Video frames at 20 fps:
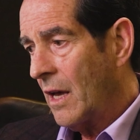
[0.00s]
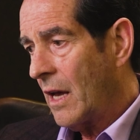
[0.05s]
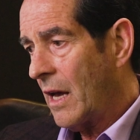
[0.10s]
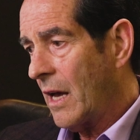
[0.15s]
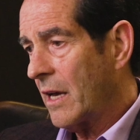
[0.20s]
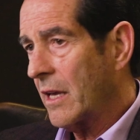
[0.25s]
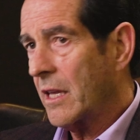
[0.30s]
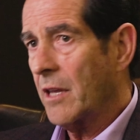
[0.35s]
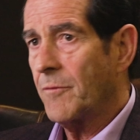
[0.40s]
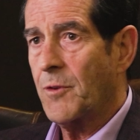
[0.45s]

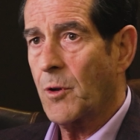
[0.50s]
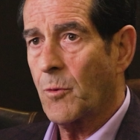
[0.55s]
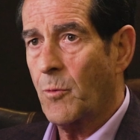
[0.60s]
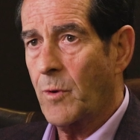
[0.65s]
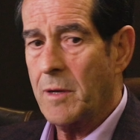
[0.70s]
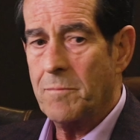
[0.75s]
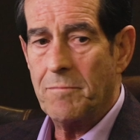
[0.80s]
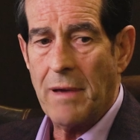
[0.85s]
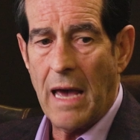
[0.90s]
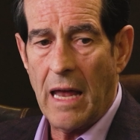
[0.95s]
Uh, if you
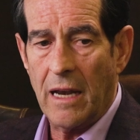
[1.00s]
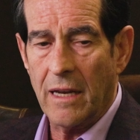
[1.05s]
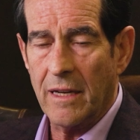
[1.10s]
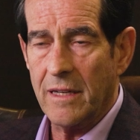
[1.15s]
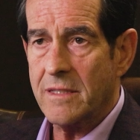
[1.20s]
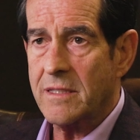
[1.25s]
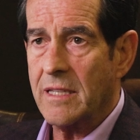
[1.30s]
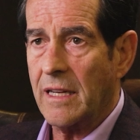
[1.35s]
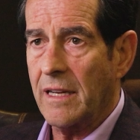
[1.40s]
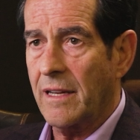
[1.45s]

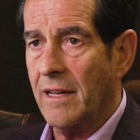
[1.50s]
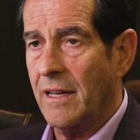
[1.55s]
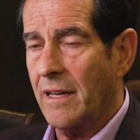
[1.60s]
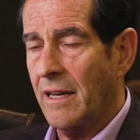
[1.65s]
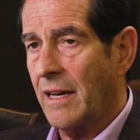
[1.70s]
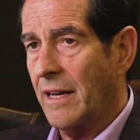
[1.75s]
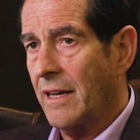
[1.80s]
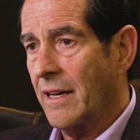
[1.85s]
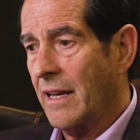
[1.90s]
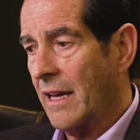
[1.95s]
rebalance uh,
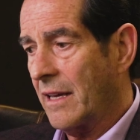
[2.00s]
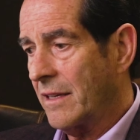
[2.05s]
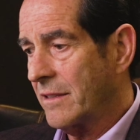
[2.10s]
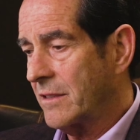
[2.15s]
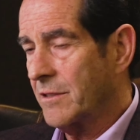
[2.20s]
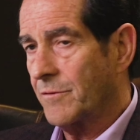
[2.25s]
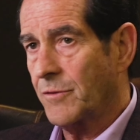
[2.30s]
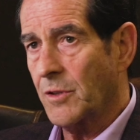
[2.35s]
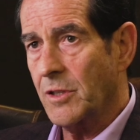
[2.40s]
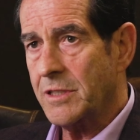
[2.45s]
uh,
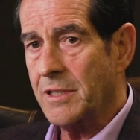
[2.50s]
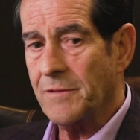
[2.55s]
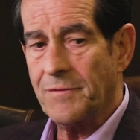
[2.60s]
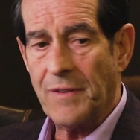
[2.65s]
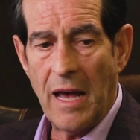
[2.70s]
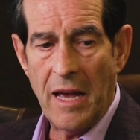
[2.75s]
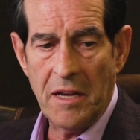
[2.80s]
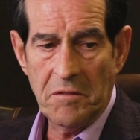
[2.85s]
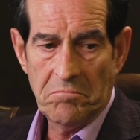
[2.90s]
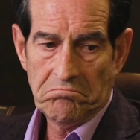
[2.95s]
and
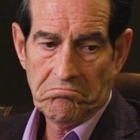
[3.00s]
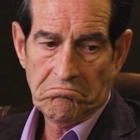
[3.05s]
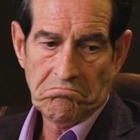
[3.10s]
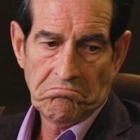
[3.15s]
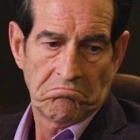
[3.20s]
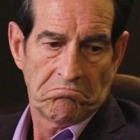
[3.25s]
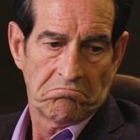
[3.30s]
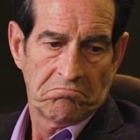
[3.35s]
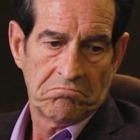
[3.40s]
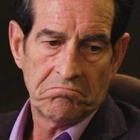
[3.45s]
diversify,
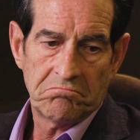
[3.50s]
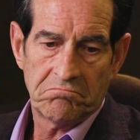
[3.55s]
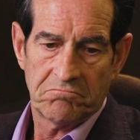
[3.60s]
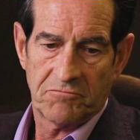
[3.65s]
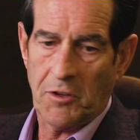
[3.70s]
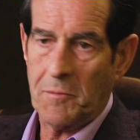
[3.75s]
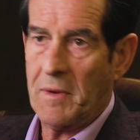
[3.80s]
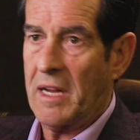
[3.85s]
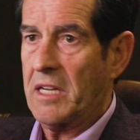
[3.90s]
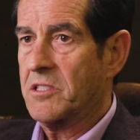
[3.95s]

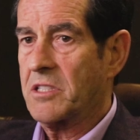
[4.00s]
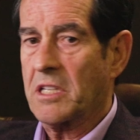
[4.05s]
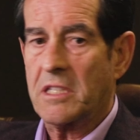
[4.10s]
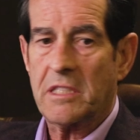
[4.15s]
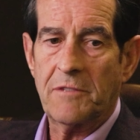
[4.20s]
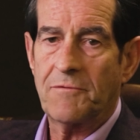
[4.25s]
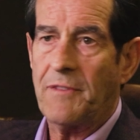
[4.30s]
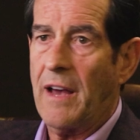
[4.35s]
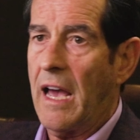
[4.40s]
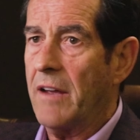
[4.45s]
from age
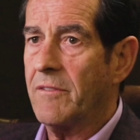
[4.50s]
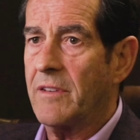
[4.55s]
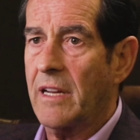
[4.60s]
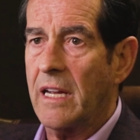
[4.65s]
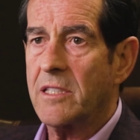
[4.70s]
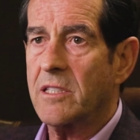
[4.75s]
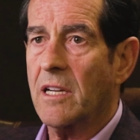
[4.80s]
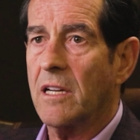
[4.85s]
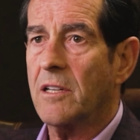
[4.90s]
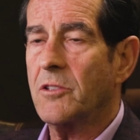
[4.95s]
sixty-five to
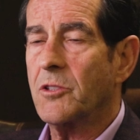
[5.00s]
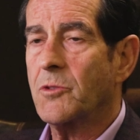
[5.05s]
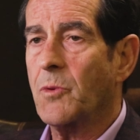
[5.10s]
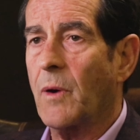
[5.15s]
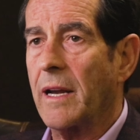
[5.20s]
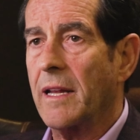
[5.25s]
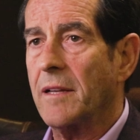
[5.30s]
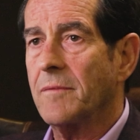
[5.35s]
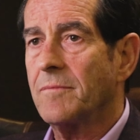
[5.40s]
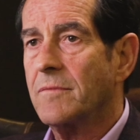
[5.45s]
age one hundred
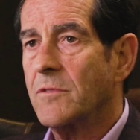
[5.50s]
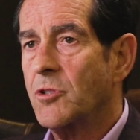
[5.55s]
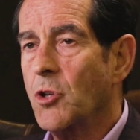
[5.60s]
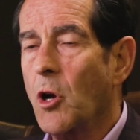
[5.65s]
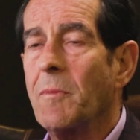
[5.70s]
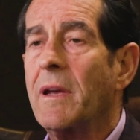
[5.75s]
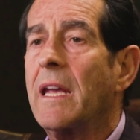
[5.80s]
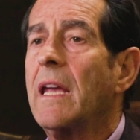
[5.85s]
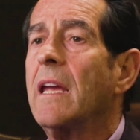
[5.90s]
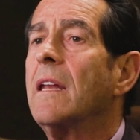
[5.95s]
twenty.
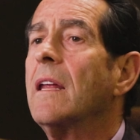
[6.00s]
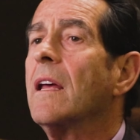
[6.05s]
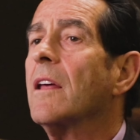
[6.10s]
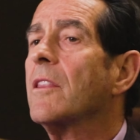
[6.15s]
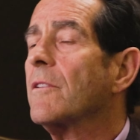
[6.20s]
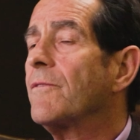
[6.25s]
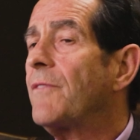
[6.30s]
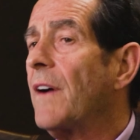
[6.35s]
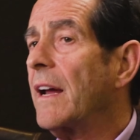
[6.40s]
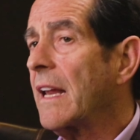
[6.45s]
Show me any
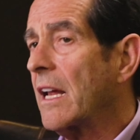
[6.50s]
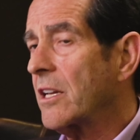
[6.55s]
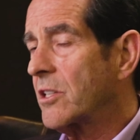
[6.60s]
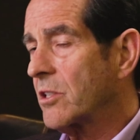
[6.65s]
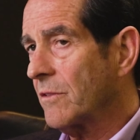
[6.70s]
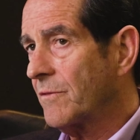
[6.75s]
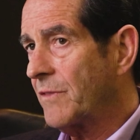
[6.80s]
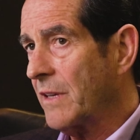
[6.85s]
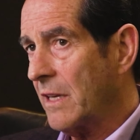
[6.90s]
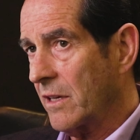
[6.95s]
other
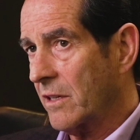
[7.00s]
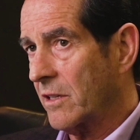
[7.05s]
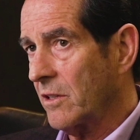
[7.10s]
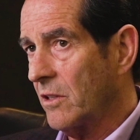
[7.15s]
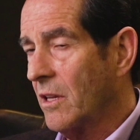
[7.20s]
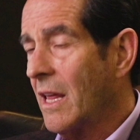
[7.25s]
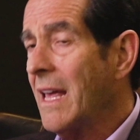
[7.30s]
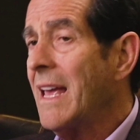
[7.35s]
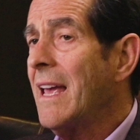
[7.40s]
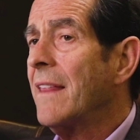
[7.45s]
financial
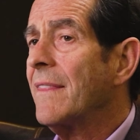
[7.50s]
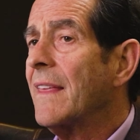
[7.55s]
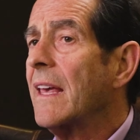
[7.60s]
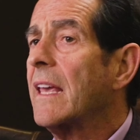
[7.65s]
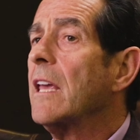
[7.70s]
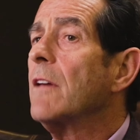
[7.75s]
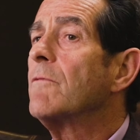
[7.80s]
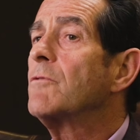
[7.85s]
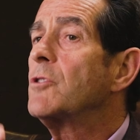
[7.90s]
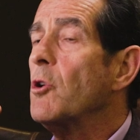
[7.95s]
vehicle that
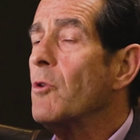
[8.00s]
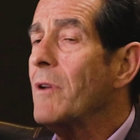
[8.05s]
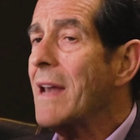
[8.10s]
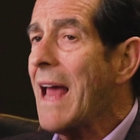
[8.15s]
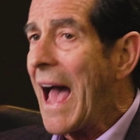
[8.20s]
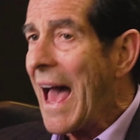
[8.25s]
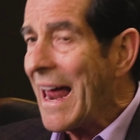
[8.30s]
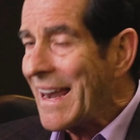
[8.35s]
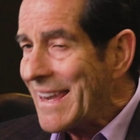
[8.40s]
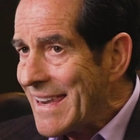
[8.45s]
gives you
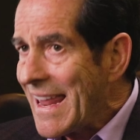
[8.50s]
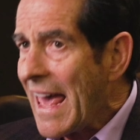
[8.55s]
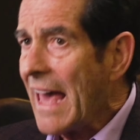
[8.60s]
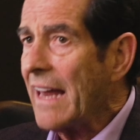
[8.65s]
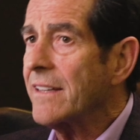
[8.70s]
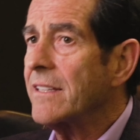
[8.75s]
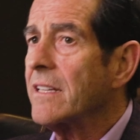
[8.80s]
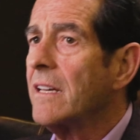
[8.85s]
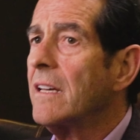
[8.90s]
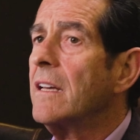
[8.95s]
a
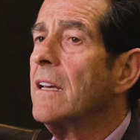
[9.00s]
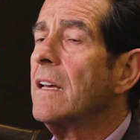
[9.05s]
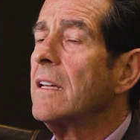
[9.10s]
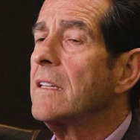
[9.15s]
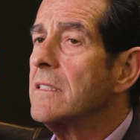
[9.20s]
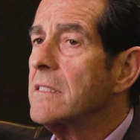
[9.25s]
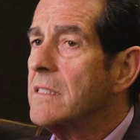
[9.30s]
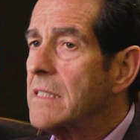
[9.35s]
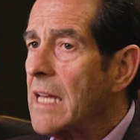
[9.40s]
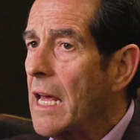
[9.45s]
net
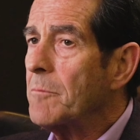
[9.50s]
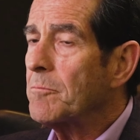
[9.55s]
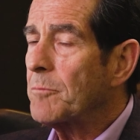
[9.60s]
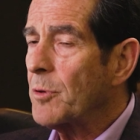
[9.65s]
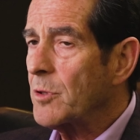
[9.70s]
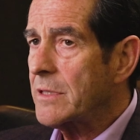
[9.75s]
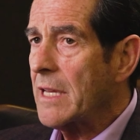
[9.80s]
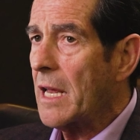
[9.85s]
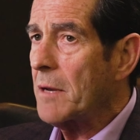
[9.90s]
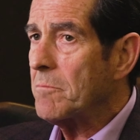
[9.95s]
ten
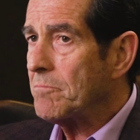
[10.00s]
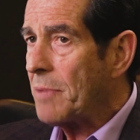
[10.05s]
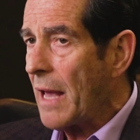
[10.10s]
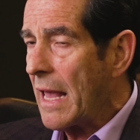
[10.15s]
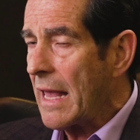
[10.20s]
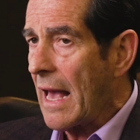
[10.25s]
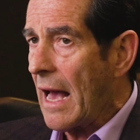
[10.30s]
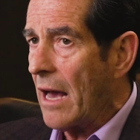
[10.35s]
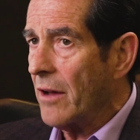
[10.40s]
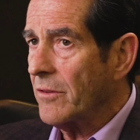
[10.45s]
percent
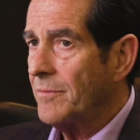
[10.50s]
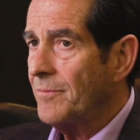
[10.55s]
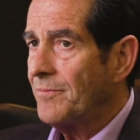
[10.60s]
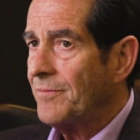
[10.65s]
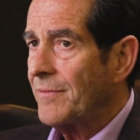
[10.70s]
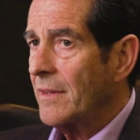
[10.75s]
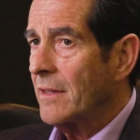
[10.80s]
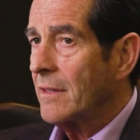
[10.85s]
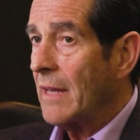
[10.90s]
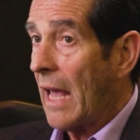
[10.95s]
payout
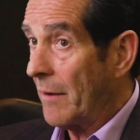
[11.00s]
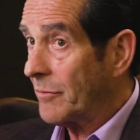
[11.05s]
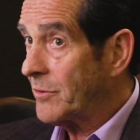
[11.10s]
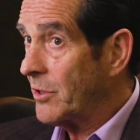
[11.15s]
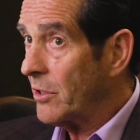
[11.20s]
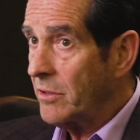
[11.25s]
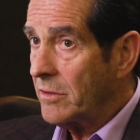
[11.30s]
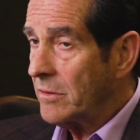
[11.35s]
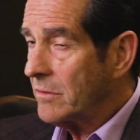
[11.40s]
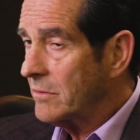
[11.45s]

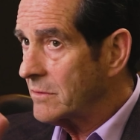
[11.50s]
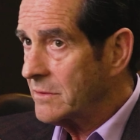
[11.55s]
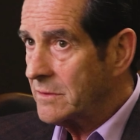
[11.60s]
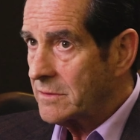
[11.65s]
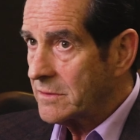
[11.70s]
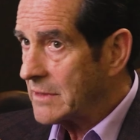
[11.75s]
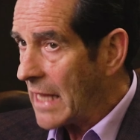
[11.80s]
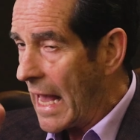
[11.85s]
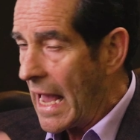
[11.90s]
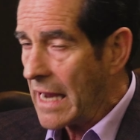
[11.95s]
after
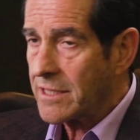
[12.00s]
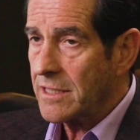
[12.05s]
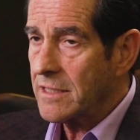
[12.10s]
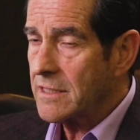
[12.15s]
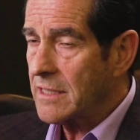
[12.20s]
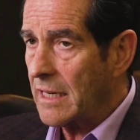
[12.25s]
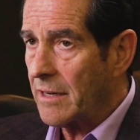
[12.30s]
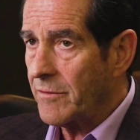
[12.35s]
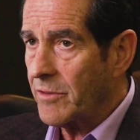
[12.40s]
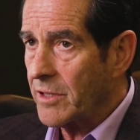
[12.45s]

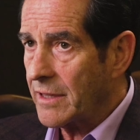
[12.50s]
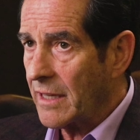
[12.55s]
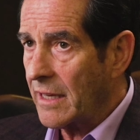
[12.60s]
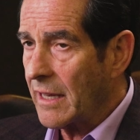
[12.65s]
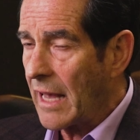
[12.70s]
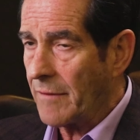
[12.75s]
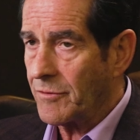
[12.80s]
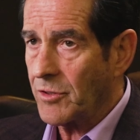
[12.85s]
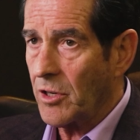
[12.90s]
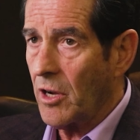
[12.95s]
taxes and
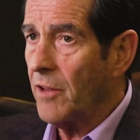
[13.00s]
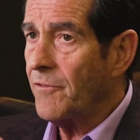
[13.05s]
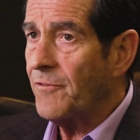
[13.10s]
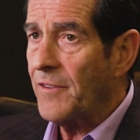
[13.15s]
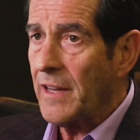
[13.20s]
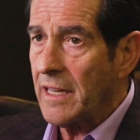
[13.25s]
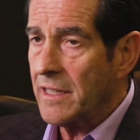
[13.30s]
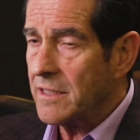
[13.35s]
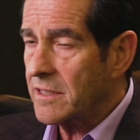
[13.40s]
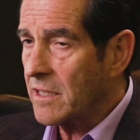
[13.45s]
everything, after all
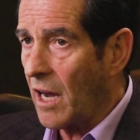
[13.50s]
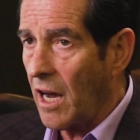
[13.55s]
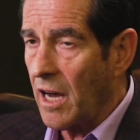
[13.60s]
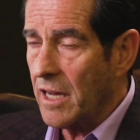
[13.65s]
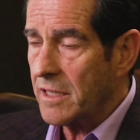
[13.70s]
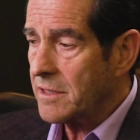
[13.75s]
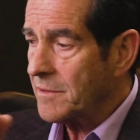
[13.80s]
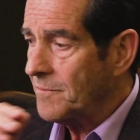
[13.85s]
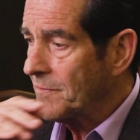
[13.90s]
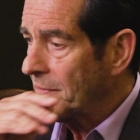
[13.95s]
fees,
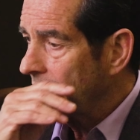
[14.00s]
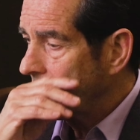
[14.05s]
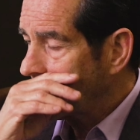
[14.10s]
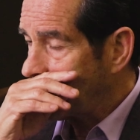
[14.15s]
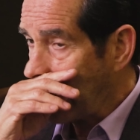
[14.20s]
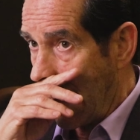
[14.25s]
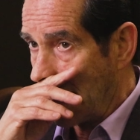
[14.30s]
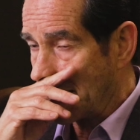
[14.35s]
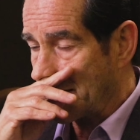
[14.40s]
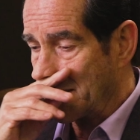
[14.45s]
costs,
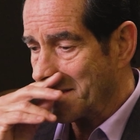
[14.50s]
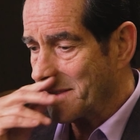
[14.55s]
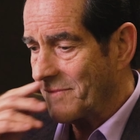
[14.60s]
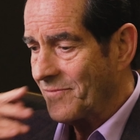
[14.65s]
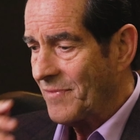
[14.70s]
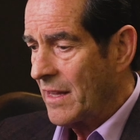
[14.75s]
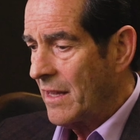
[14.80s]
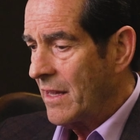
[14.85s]
taxes,